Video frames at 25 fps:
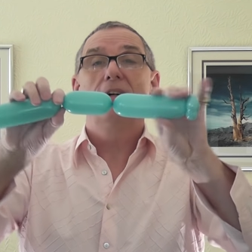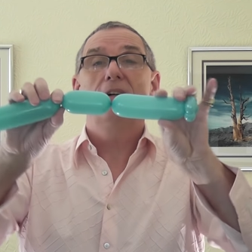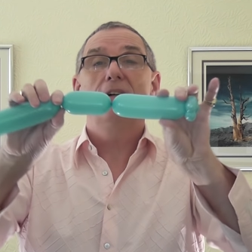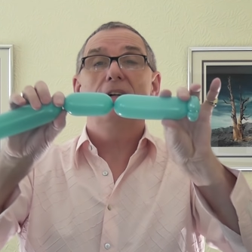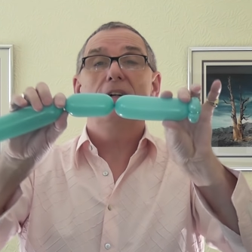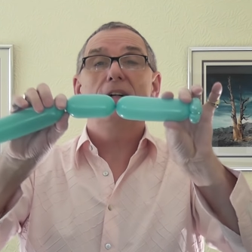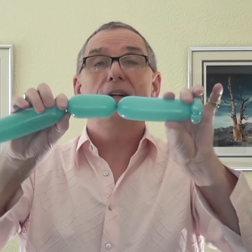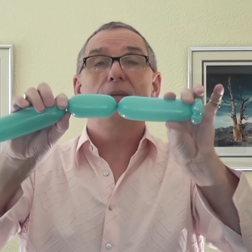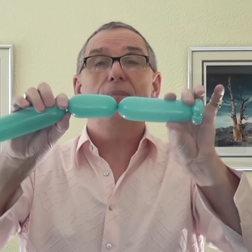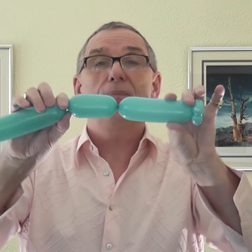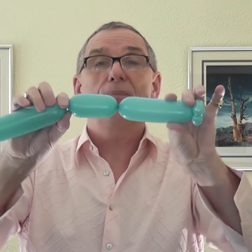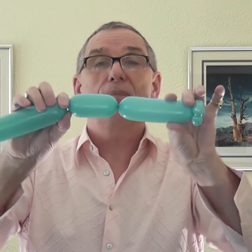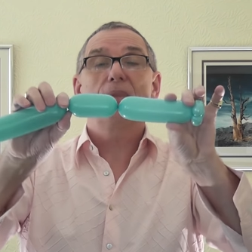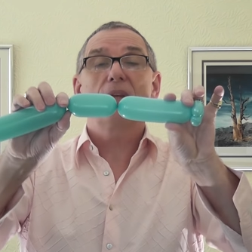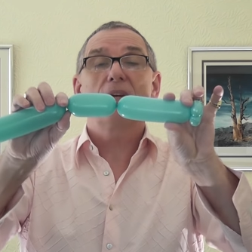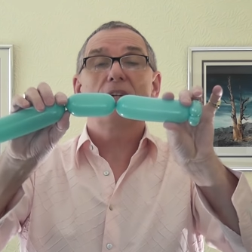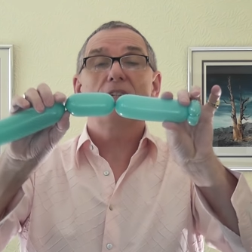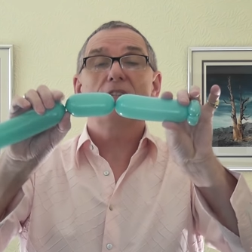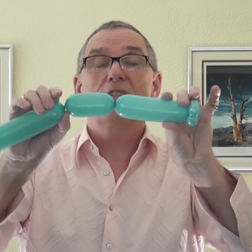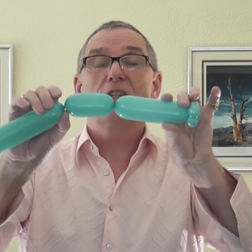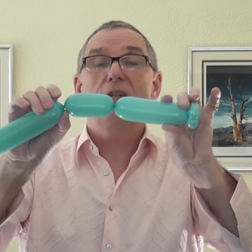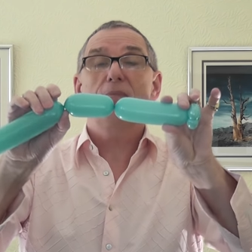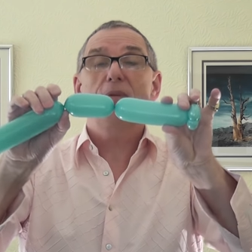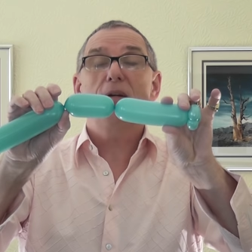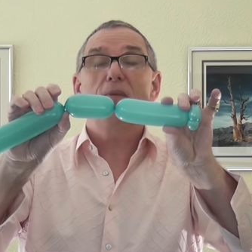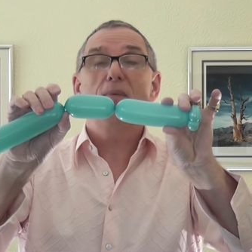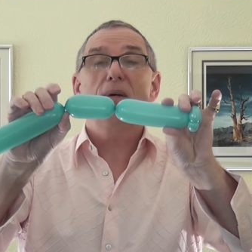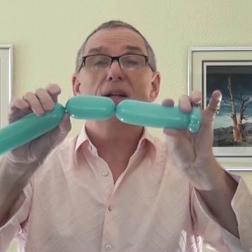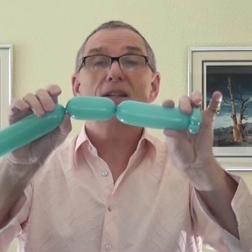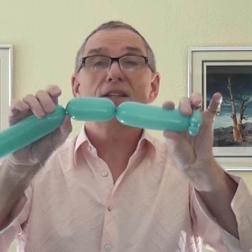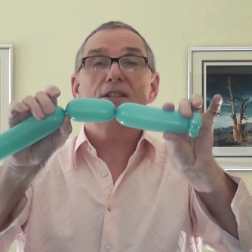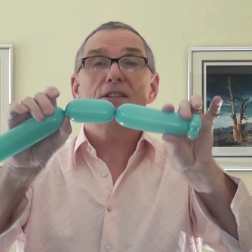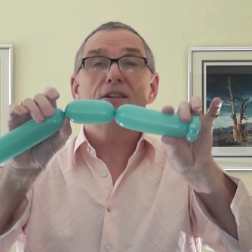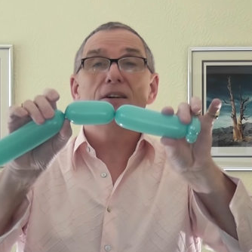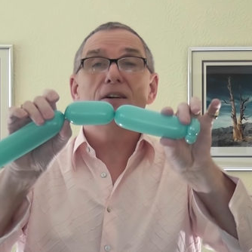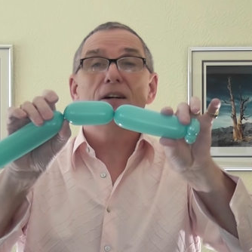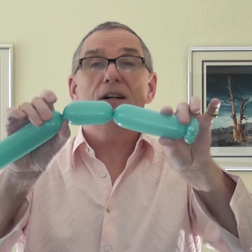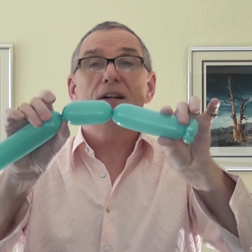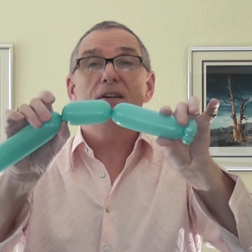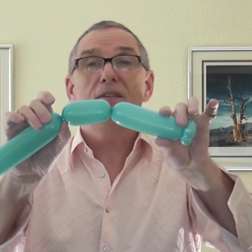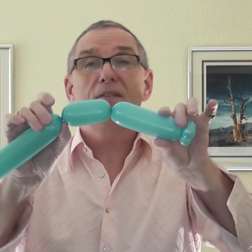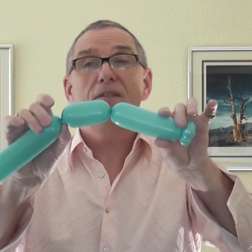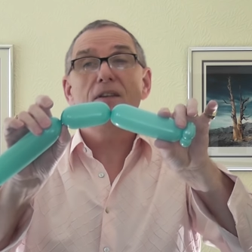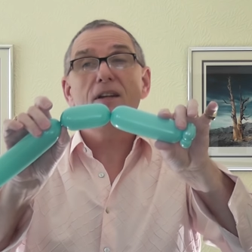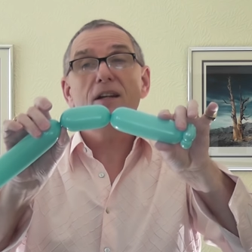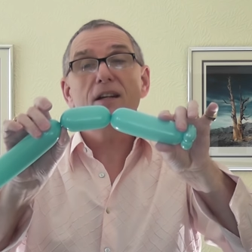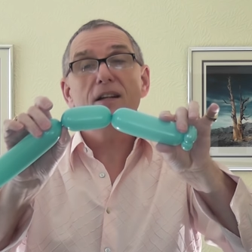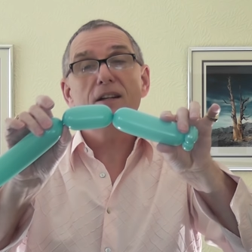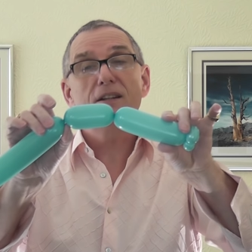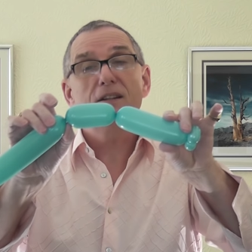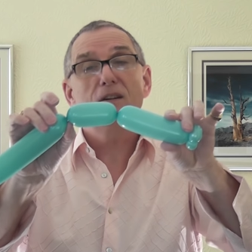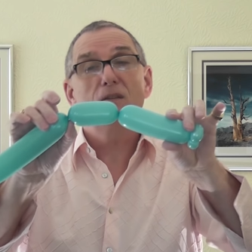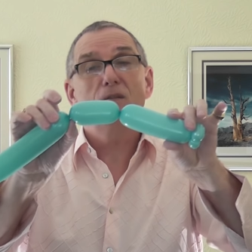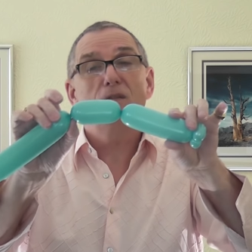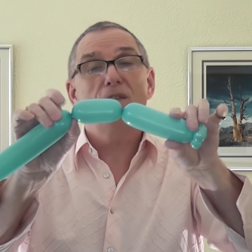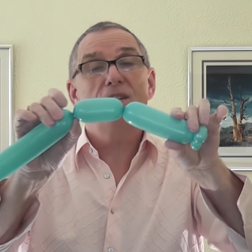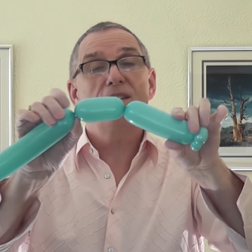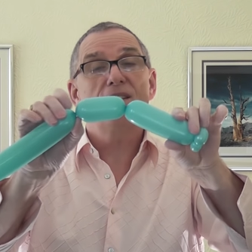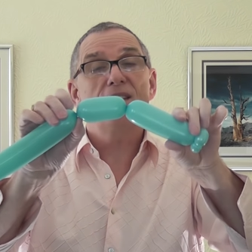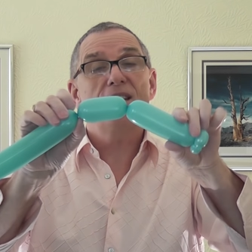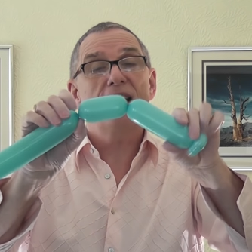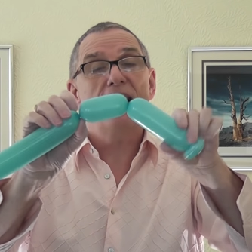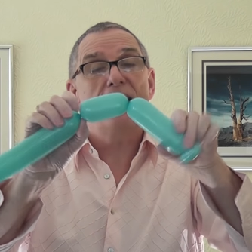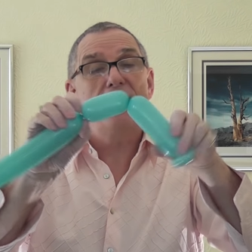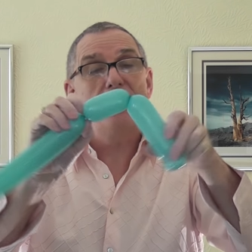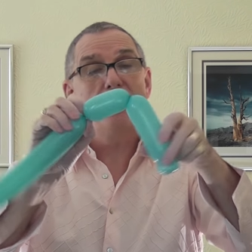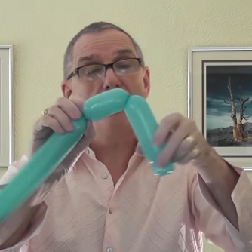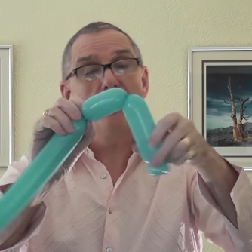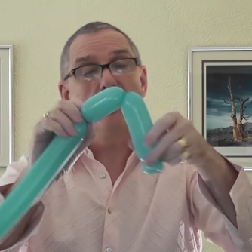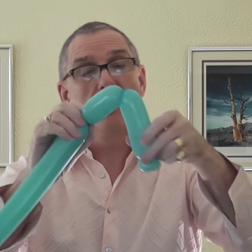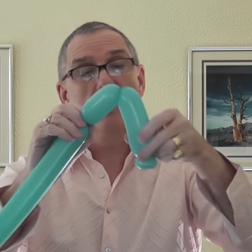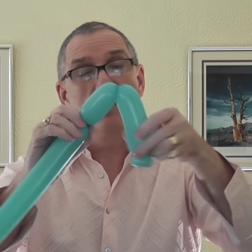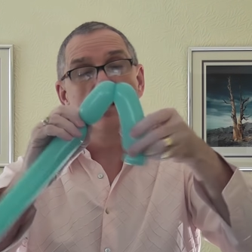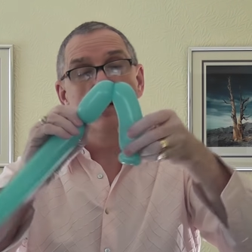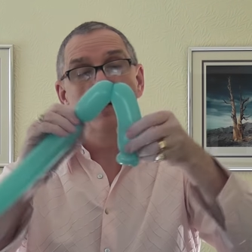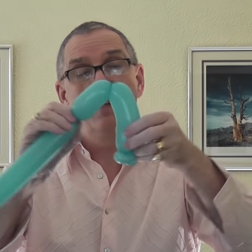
Alright, that's going to be one side of the dolphin's tail.